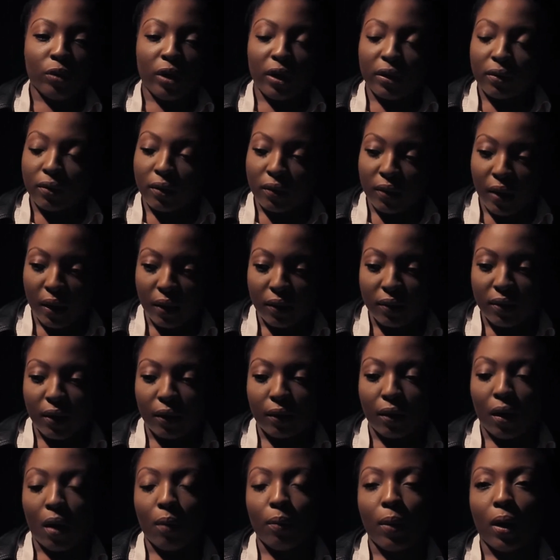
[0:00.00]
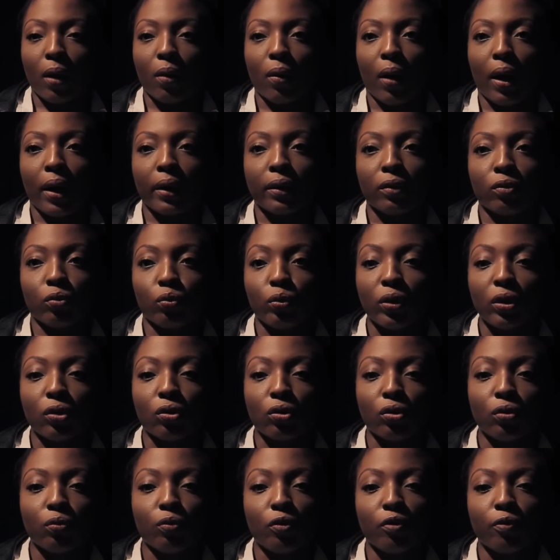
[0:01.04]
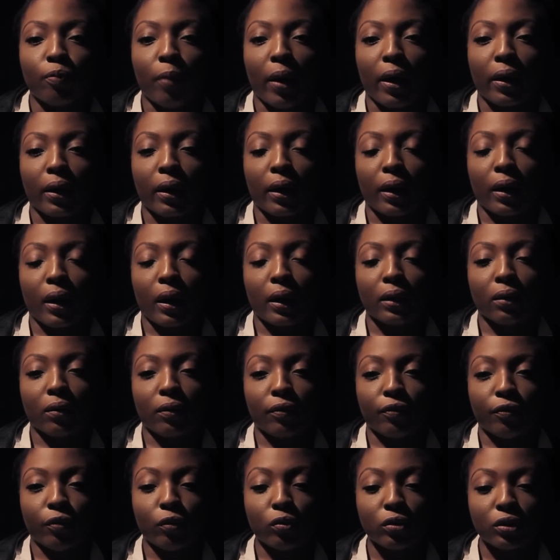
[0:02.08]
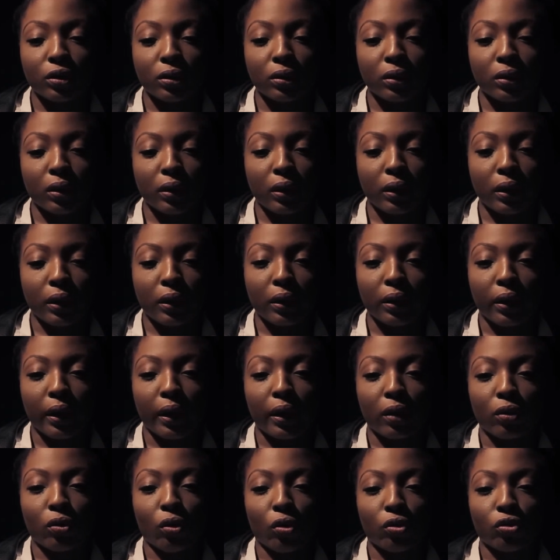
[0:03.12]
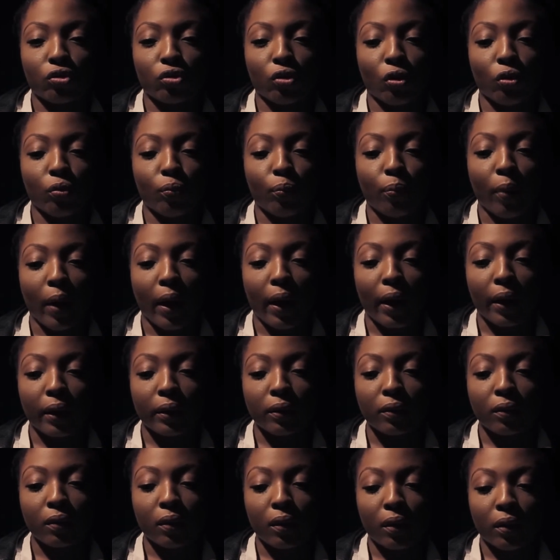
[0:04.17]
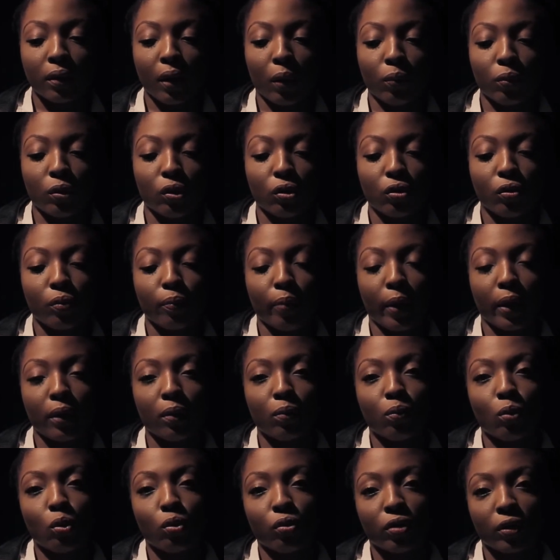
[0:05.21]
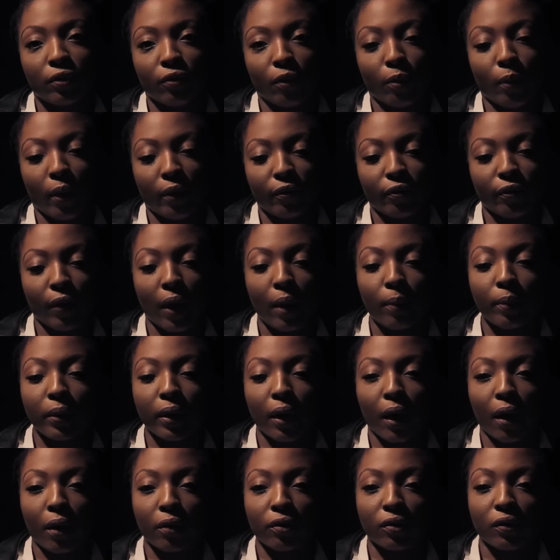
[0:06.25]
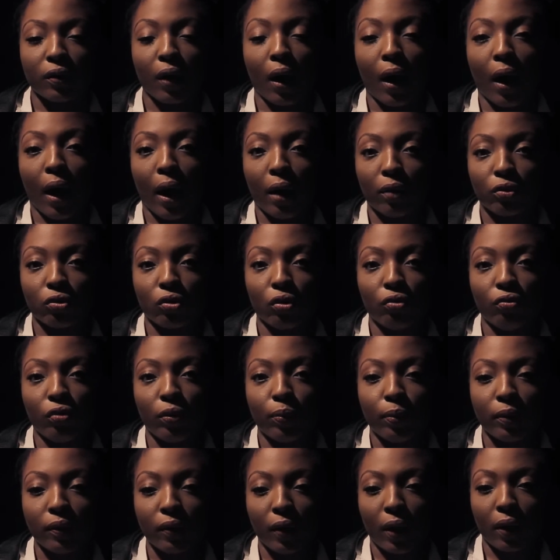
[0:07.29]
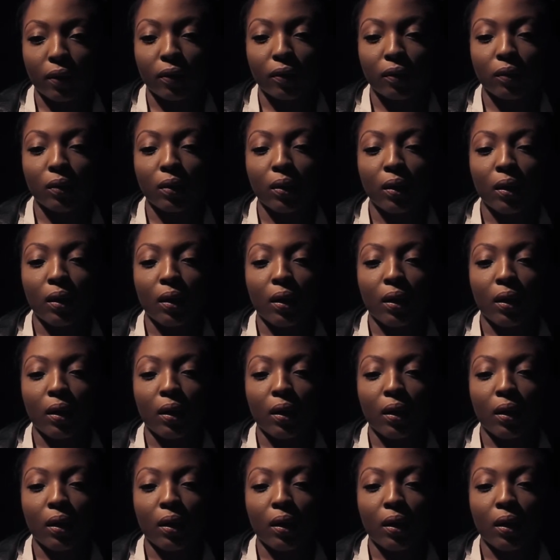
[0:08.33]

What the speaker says: The tenants had come out and we couldn't move back. And unfortunately, it got so bad that we couldn't pay the mortgage for my family house, that our house got repossessed.